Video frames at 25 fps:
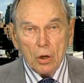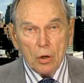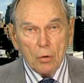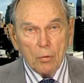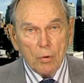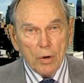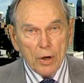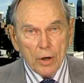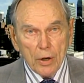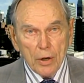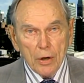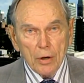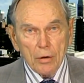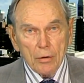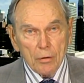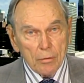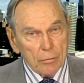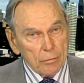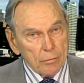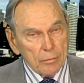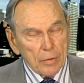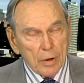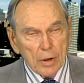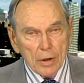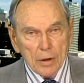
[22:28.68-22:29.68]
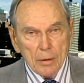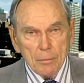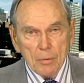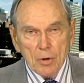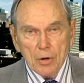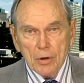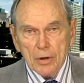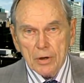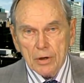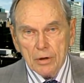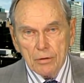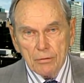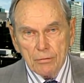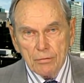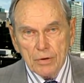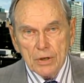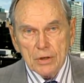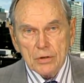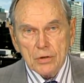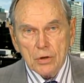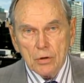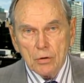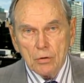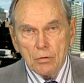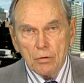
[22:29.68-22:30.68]
where an American
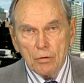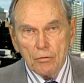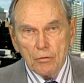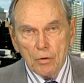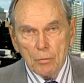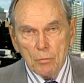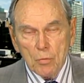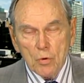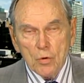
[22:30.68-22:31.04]
veto of a